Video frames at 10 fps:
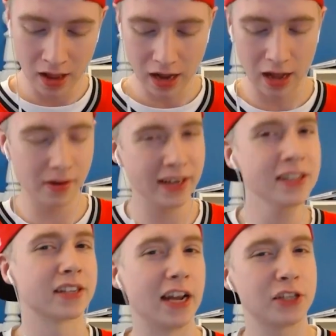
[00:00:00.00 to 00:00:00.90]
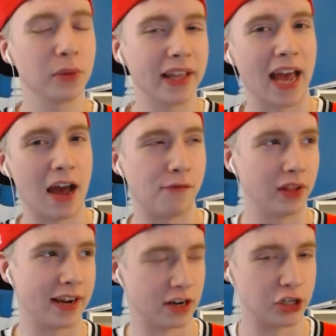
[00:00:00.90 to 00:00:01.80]
It is nice when they have,
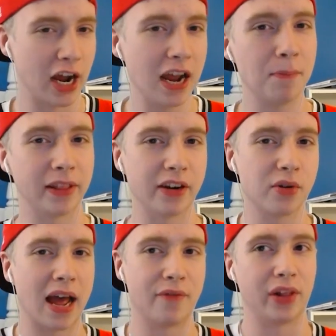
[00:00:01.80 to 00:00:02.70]
like, a giant, but they don't have,